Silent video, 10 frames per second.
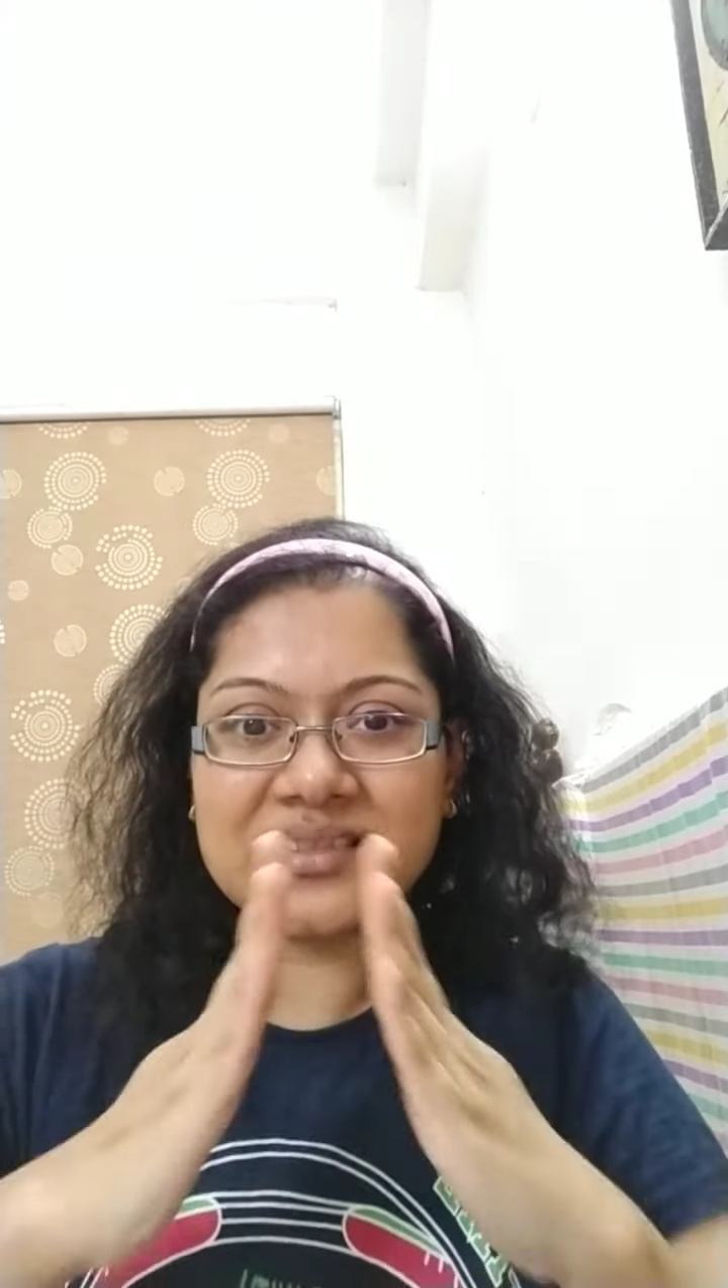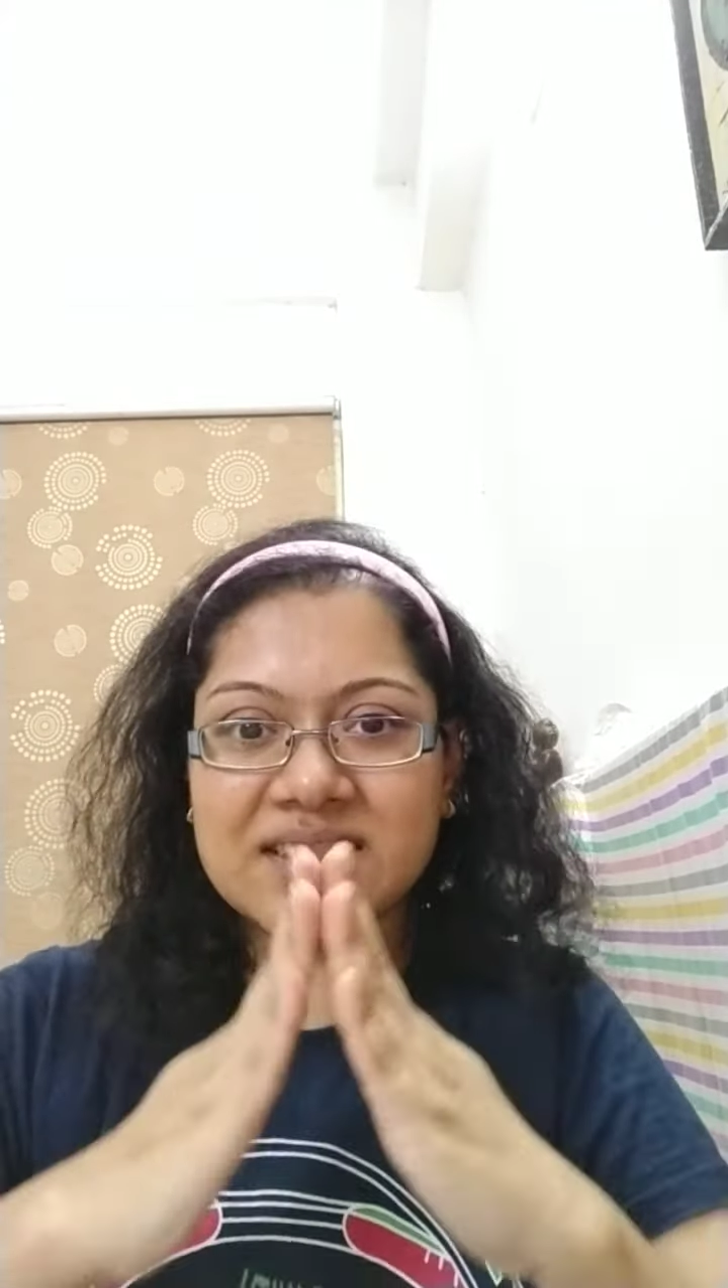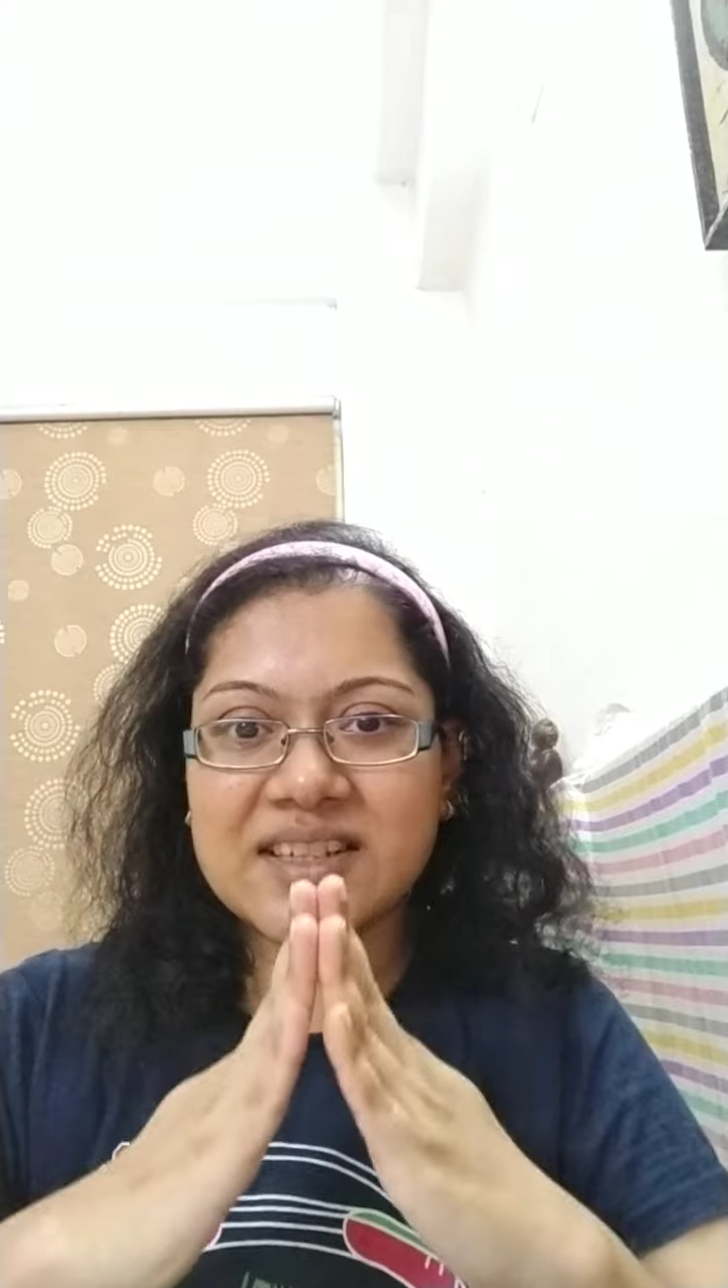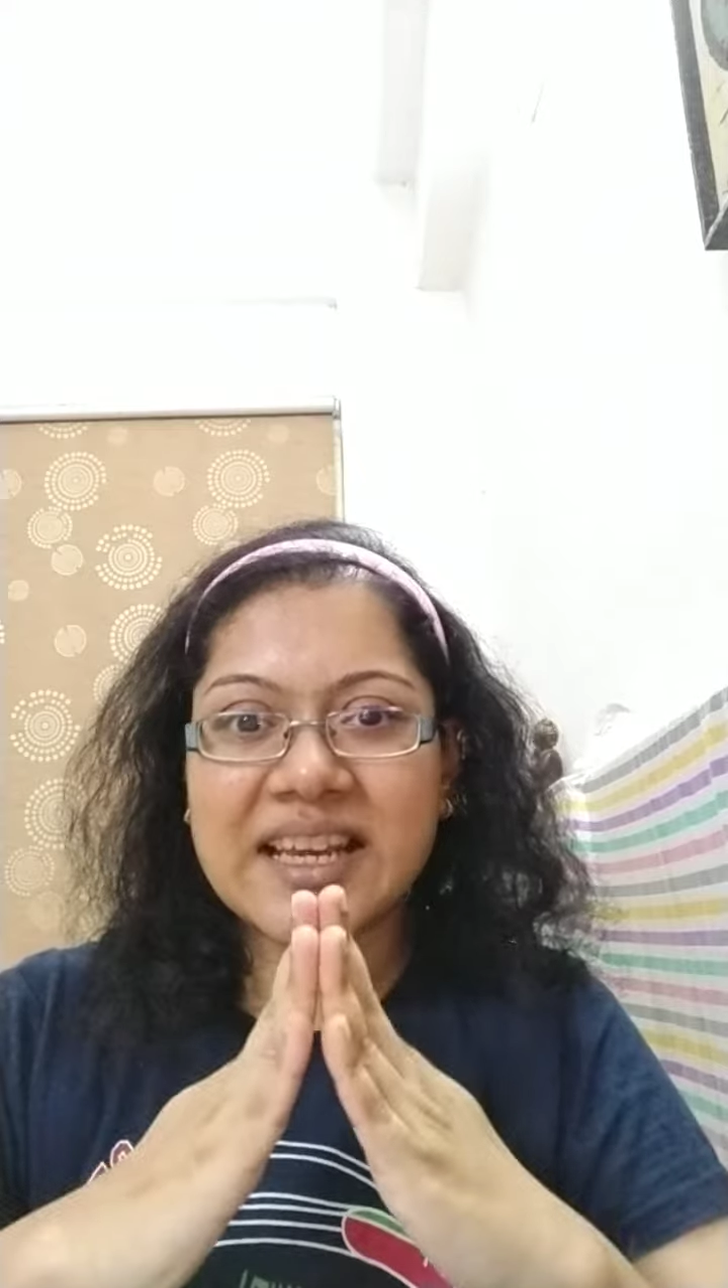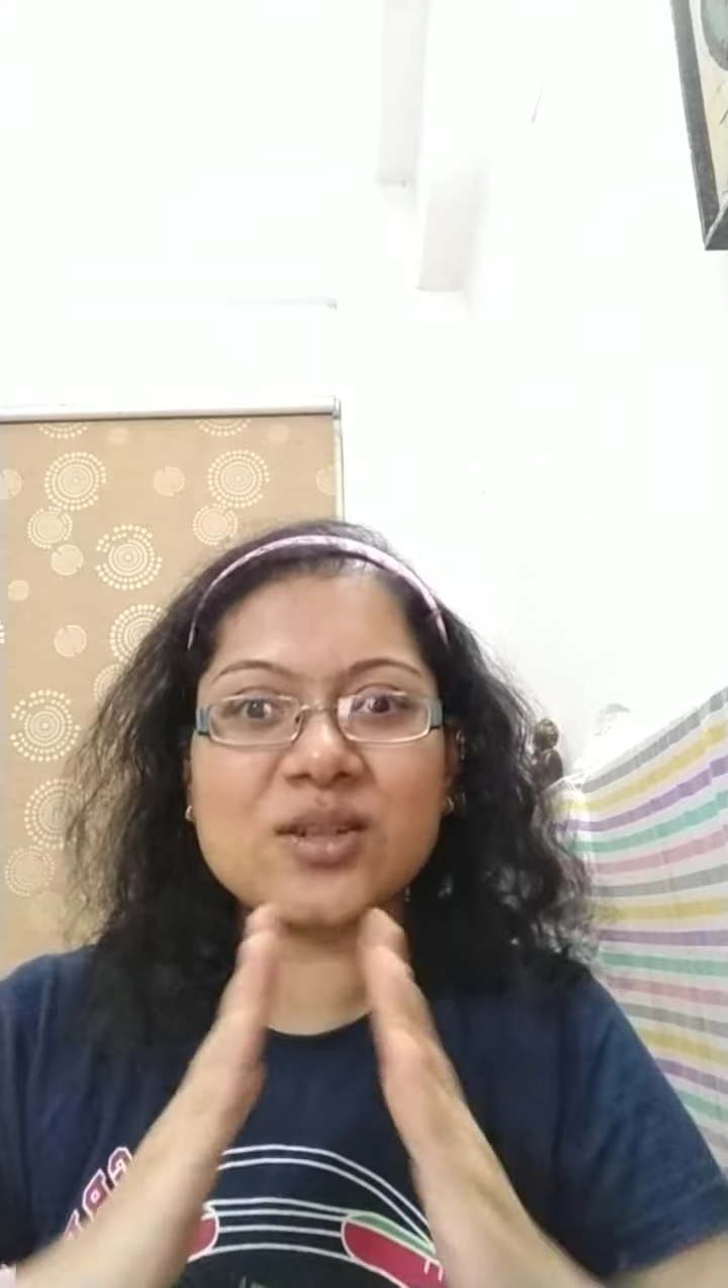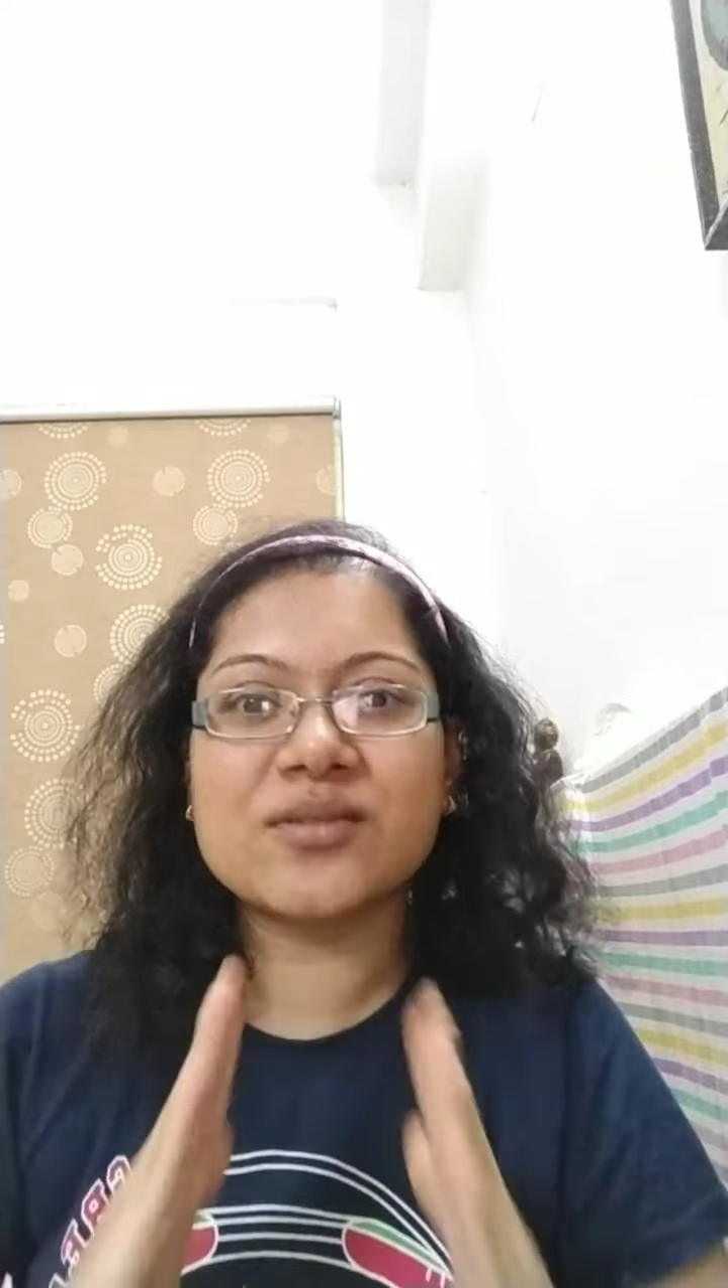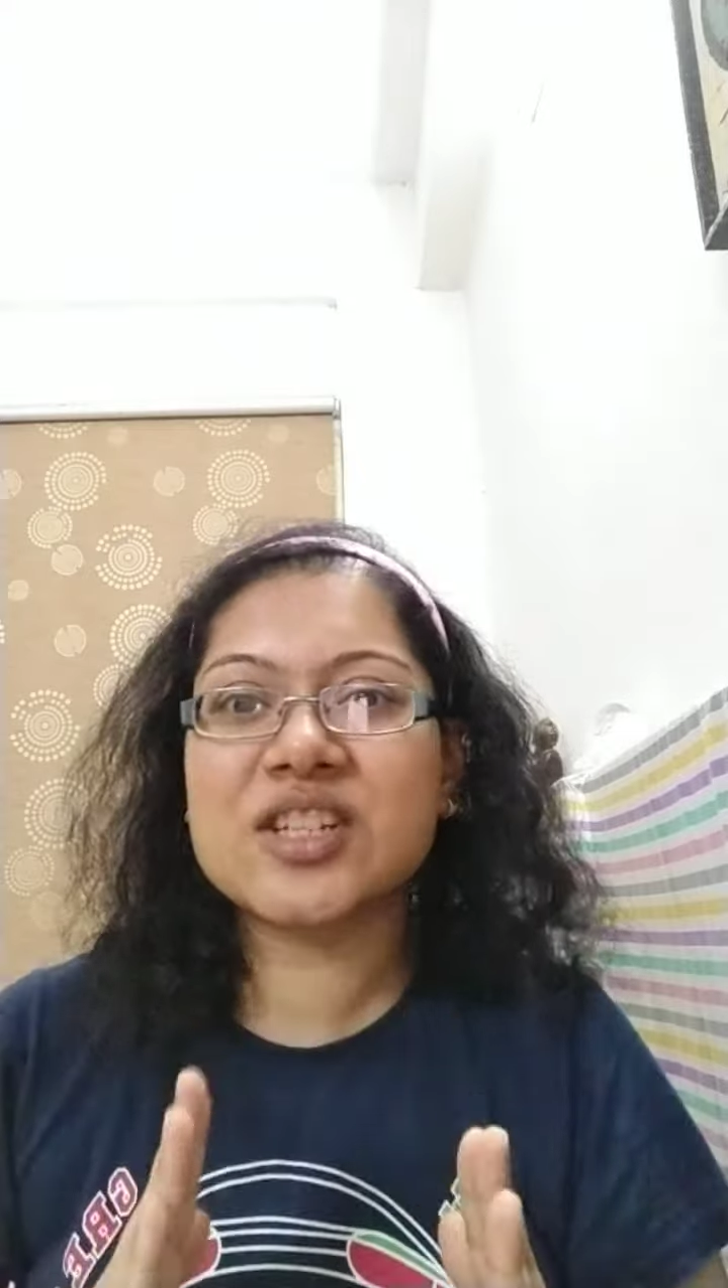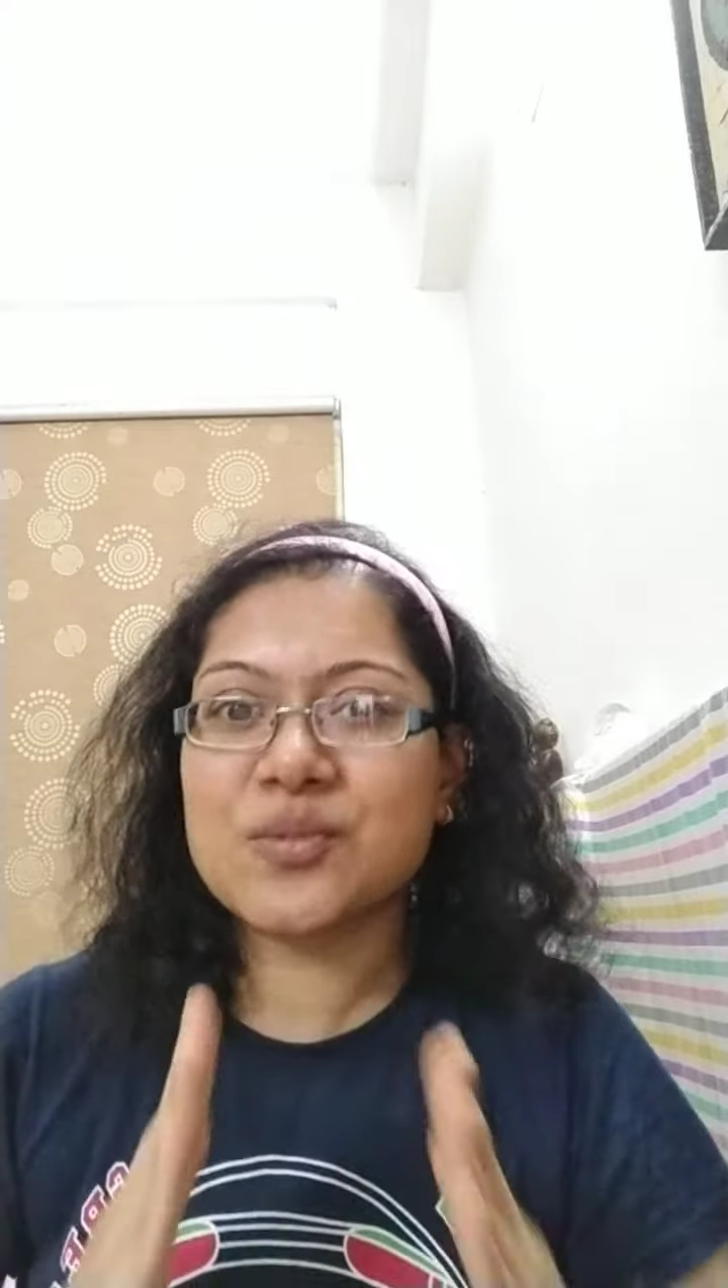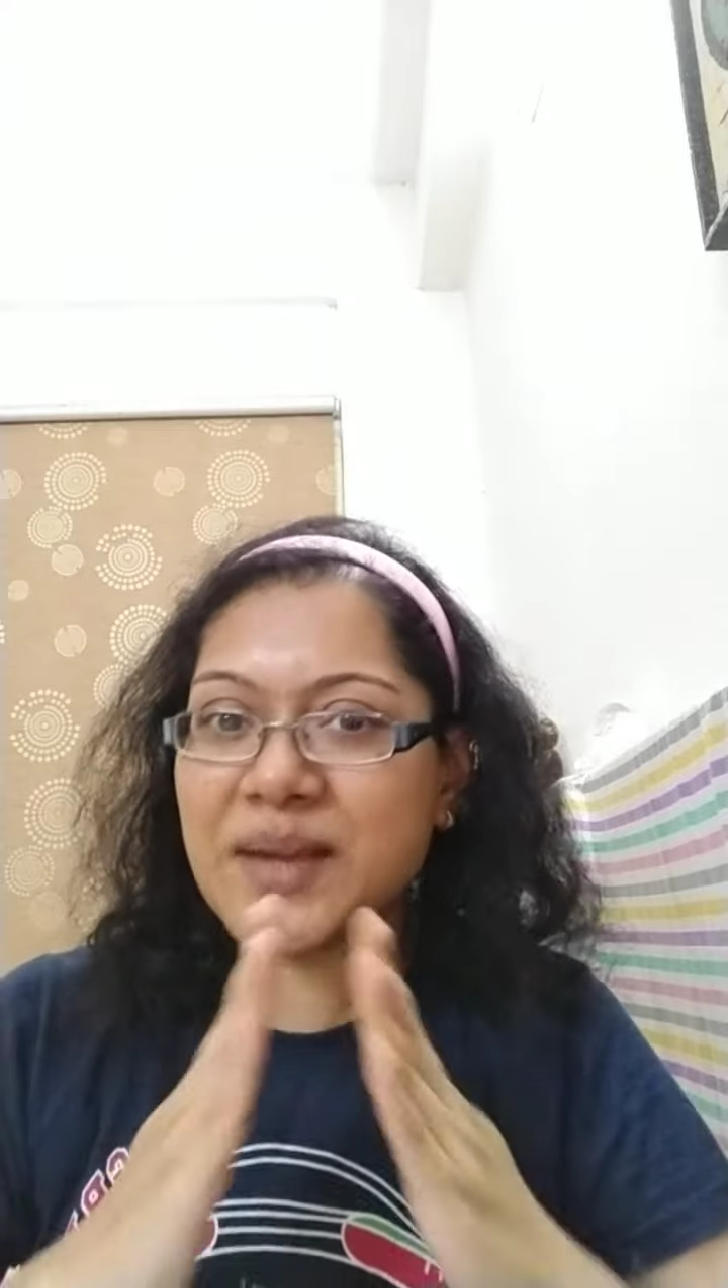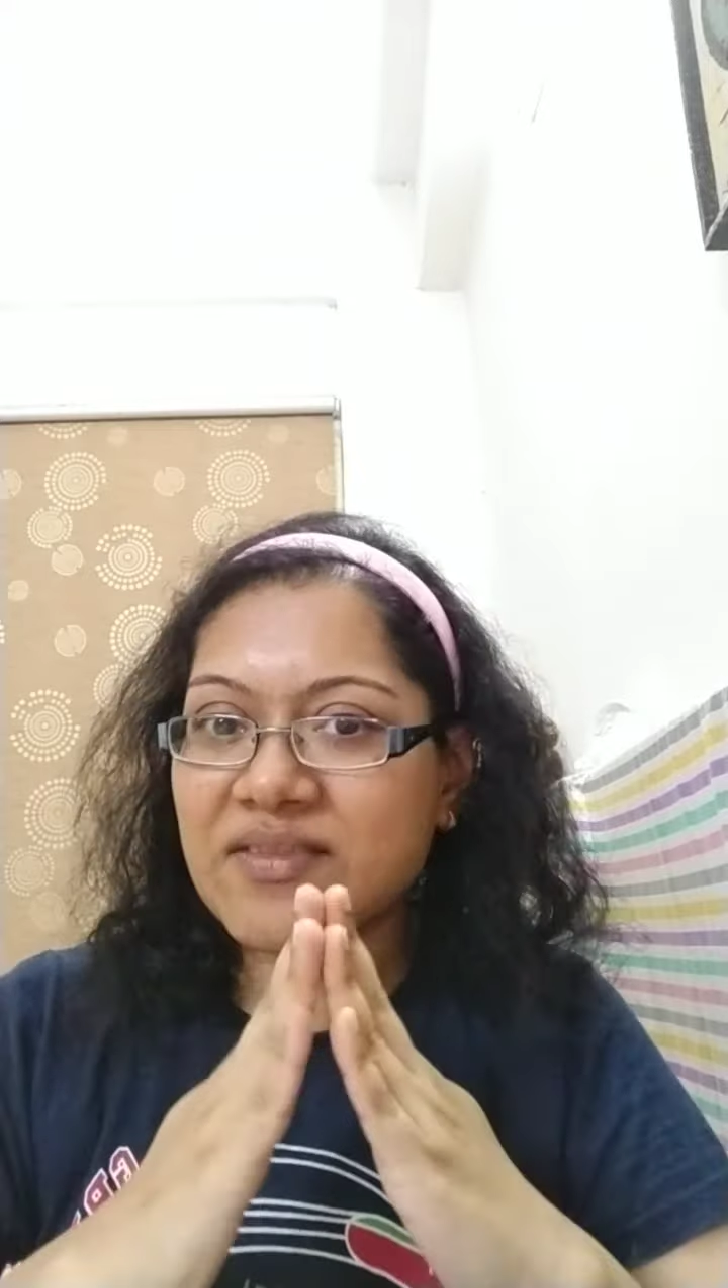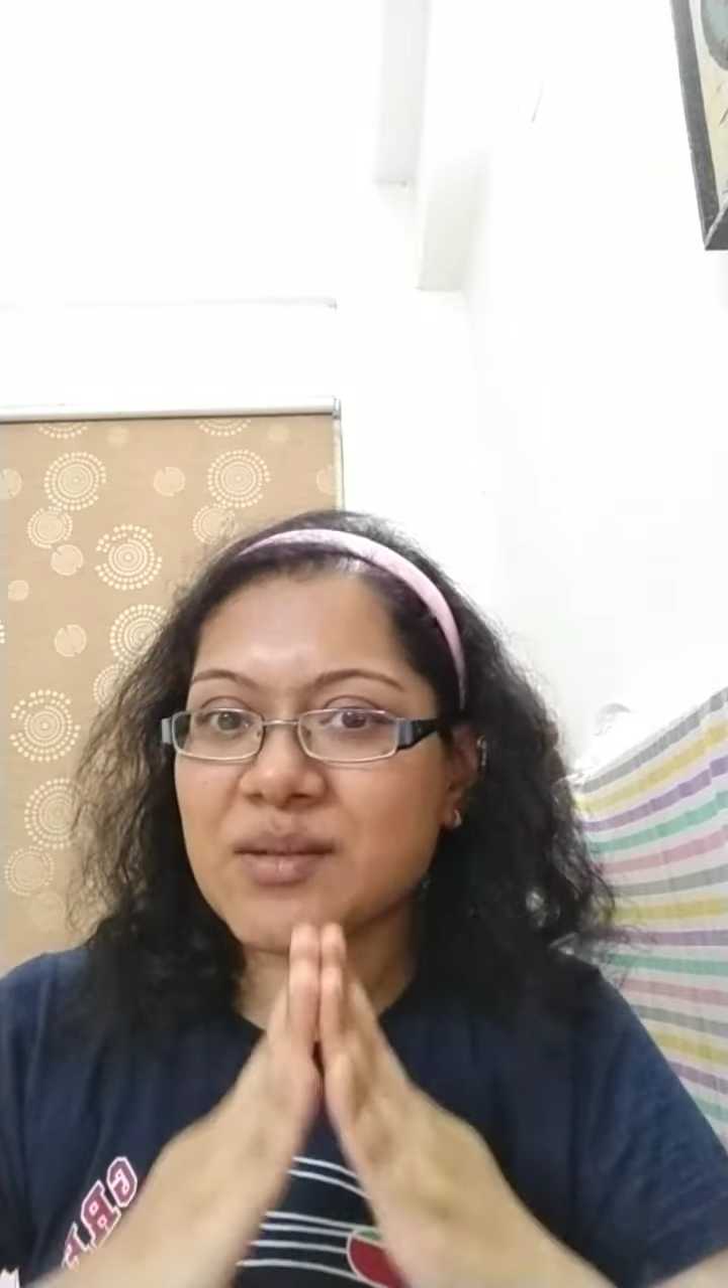create or which make